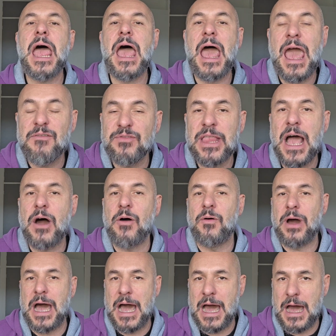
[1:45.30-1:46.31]
have
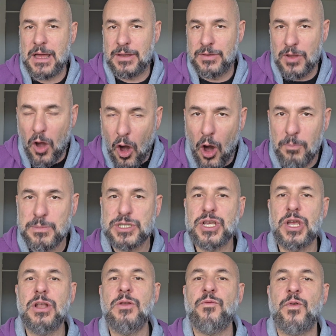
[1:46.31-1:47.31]
now an
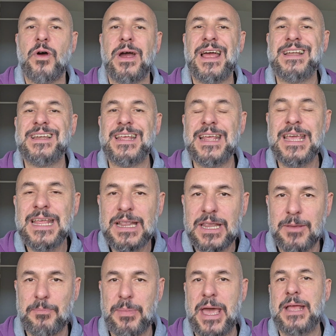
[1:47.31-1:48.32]
option for an
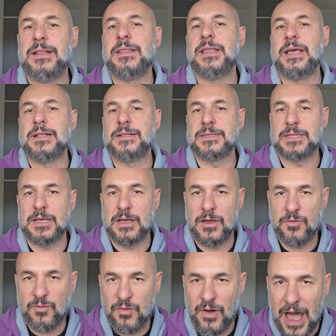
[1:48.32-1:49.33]
independent
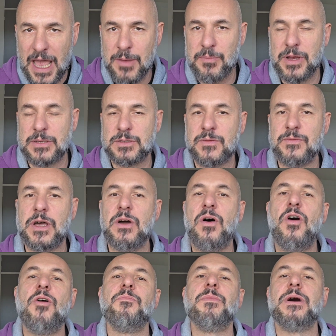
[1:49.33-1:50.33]
fibre to the
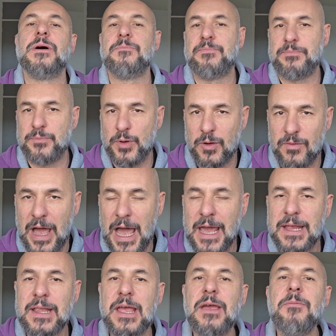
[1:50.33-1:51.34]
home
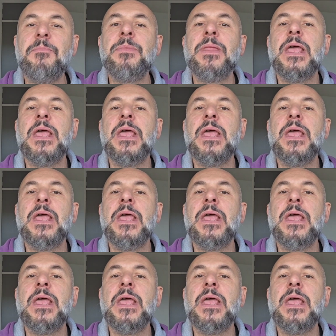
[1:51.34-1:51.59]
provider,